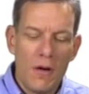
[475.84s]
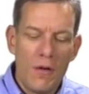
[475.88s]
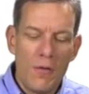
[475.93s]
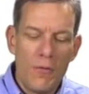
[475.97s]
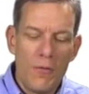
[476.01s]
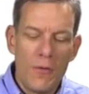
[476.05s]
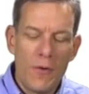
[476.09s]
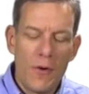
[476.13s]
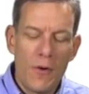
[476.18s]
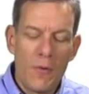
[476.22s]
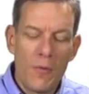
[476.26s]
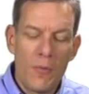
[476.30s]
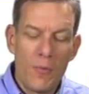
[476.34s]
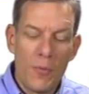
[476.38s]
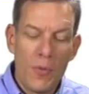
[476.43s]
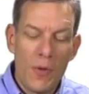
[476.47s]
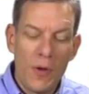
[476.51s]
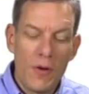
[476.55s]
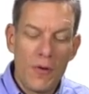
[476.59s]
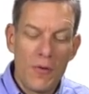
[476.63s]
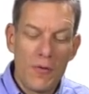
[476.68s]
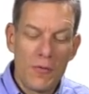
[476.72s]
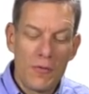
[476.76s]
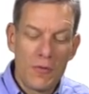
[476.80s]
of
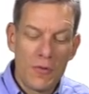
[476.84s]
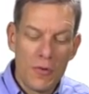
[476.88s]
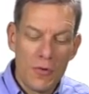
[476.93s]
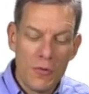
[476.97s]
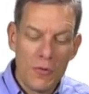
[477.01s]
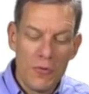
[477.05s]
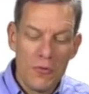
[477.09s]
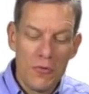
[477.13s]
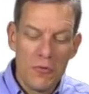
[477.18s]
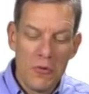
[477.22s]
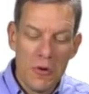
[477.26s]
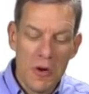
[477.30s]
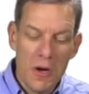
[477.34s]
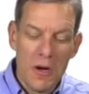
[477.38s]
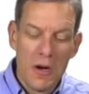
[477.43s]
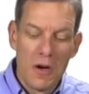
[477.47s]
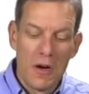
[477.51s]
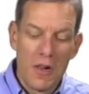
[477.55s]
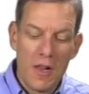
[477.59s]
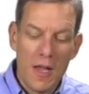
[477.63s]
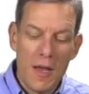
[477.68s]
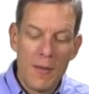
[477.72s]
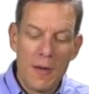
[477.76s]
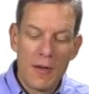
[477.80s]
player 2
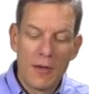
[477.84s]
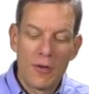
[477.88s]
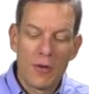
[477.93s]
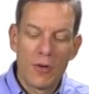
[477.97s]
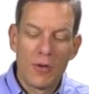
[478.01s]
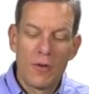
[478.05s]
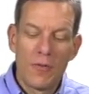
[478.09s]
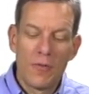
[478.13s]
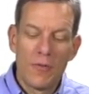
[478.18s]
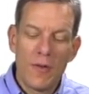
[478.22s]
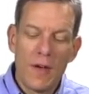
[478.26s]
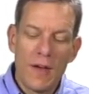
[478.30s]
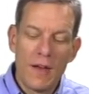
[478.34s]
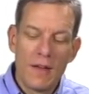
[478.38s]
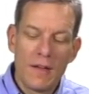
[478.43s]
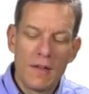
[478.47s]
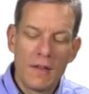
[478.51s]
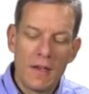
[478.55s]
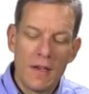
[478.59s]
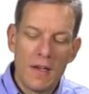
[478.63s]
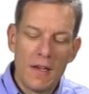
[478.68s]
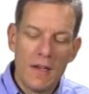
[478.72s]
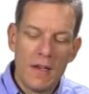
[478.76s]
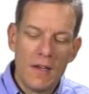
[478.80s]
claiming they're going to fight
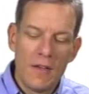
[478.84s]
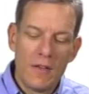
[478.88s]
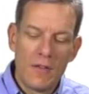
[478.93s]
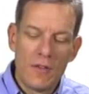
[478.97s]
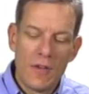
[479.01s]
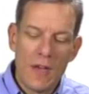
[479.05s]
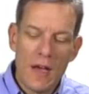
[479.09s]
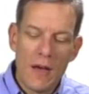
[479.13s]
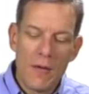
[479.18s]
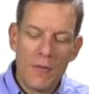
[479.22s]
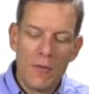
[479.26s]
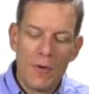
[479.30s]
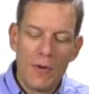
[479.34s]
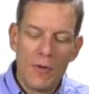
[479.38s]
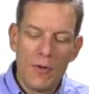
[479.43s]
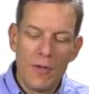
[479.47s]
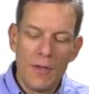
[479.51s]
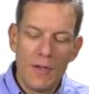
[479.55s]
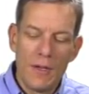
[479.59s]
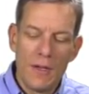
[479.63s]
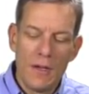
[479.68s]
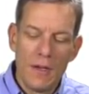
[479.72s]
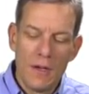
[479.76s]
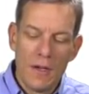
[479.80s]
is not
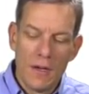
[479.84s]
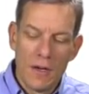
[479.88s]
really